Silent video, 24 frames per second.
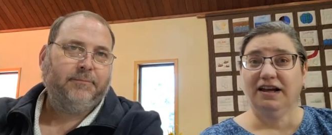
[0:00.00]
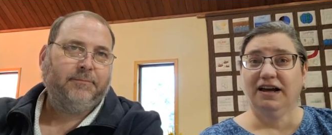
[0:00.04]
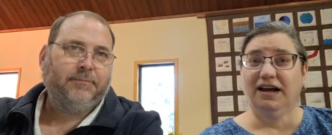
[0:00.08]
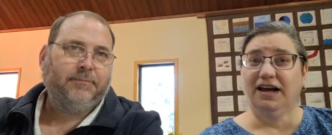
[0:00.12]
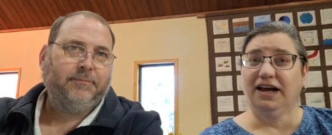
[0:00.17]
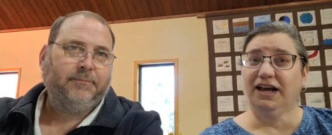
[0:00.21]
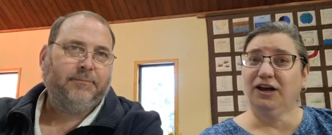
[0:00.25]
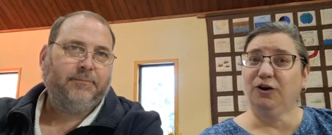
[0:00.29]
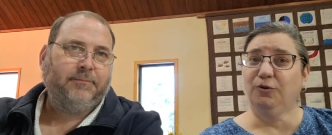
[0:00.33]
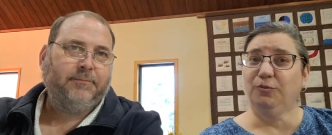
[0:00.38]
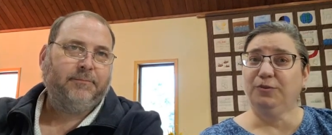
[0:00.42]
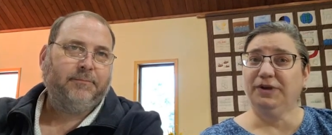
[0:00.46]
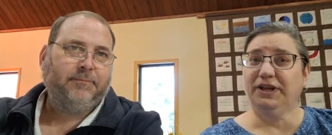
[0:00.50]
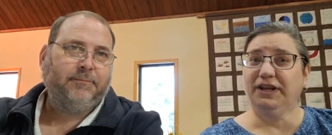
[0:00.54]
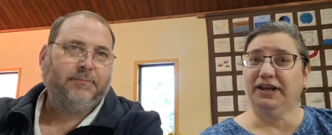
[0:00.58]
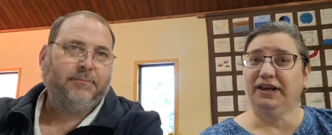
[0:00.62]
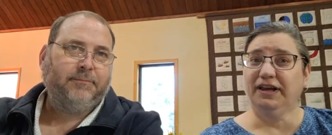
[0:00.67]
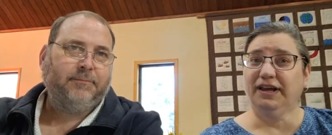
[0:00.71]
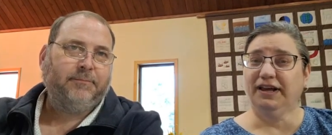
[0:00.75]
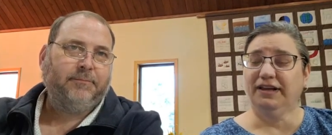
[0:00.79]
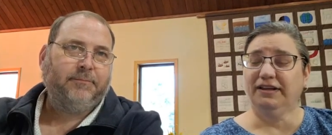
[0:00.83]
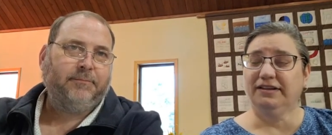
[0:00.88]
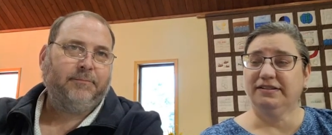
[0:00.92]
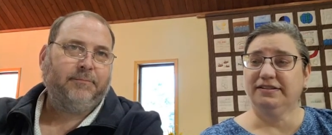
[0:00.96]
Speaker 1: I hope it
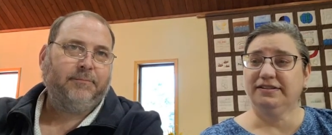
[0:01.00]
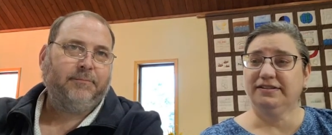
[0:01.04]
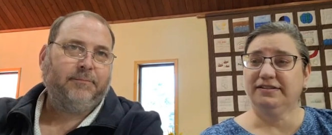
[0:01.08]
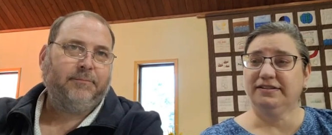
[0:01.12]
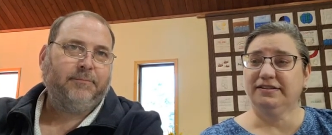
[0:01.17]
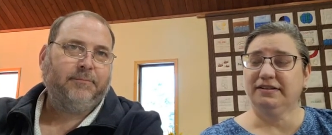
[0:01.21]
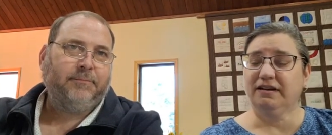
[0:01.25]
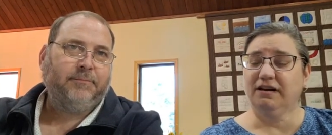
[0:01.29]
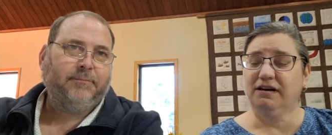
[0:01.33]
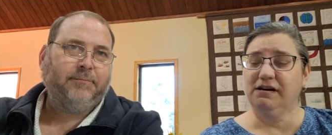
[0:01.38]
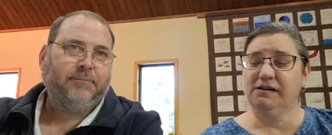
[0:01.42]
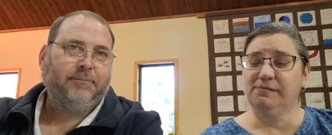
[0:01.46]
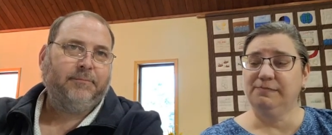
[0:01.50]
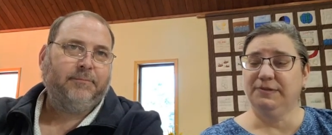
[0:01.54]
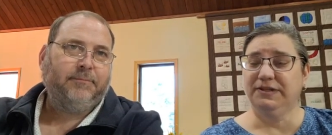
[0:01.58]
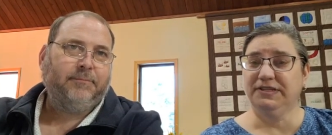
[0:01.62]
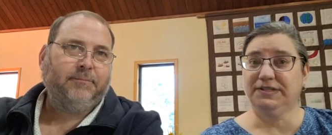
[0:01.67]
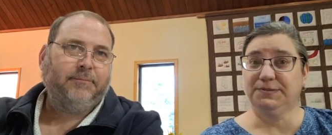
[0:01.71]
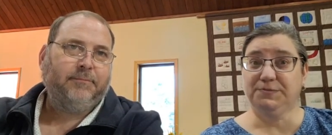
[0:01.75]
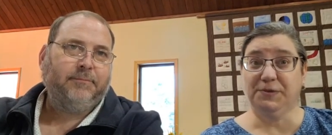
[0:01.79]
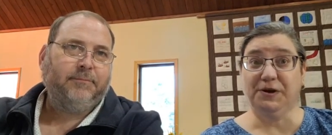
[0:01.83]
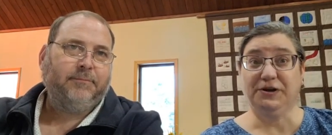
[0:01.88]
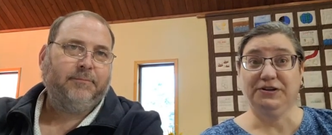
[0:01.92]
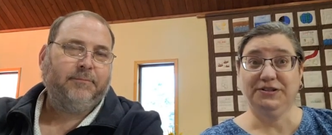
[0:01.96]
has um,
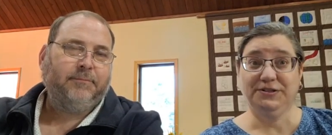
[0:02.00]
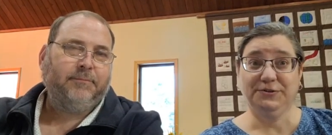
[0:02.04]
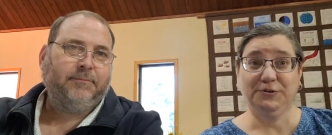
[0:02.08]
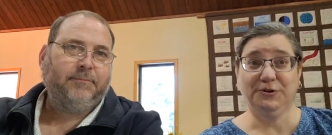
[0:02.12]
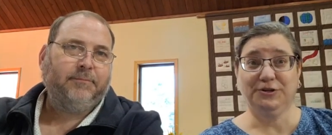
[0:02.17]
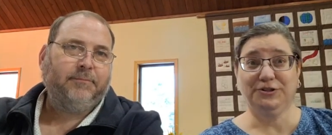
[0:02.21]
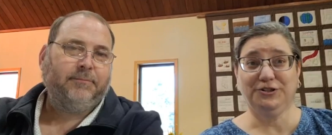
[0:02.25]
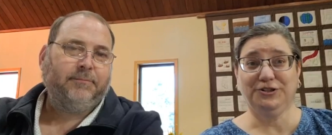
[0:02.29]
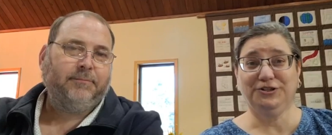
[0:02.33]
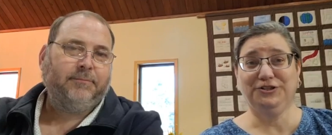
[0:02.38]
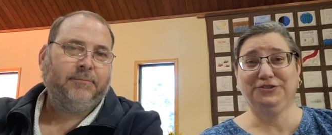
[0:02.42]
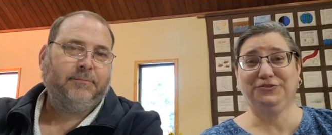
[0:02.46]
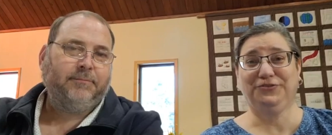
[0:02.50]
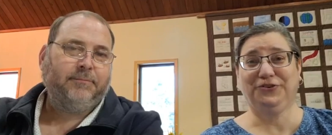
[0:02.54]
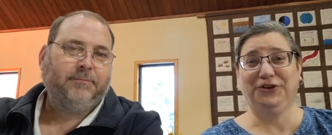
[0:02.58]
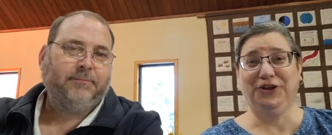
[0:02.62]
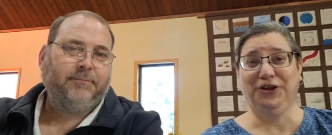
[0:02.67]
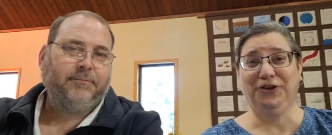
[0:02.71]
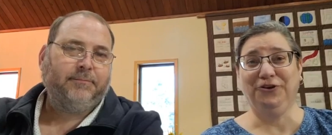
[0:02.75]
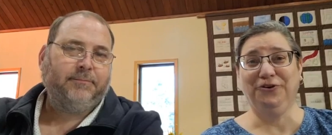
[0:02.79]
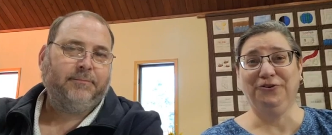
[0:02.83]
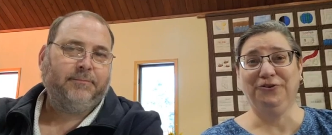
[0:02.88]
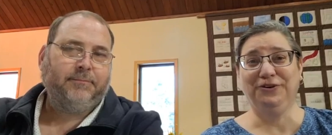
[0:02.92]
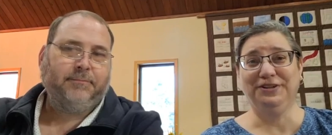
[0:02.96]
inspired some questions for
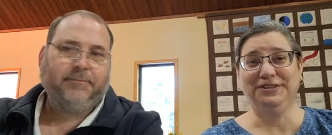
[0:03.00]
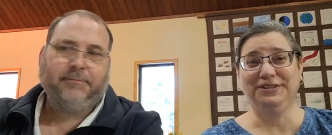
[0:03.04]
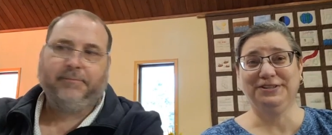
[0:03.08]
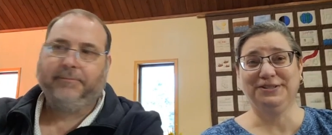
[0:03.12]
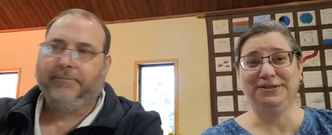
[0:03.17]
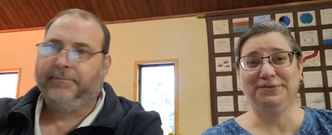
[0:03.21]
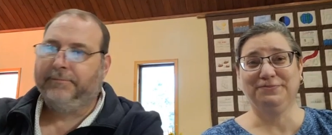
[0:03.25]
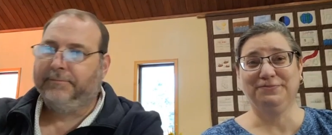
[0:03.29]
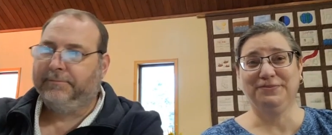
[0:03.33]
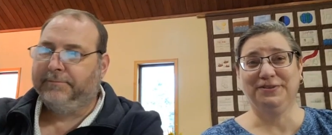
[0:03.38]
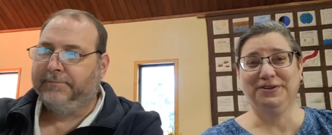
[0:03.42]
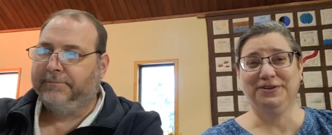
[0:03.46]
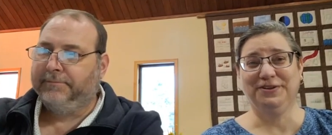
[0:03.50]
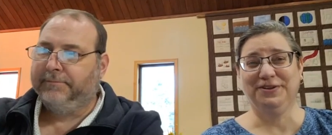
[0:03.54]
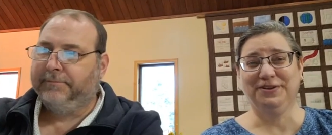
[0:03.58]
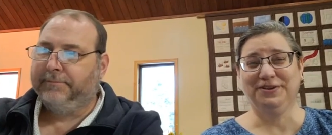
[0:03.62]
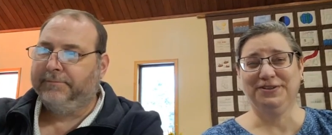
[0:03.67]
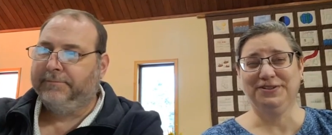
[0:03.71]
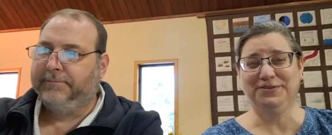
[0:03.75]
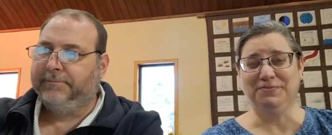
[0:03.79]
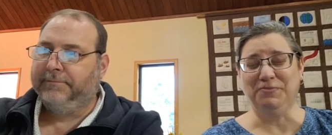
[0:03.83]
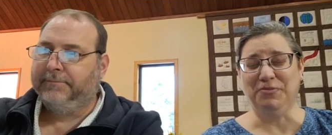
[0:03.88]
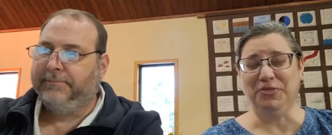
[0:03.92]
you and some, some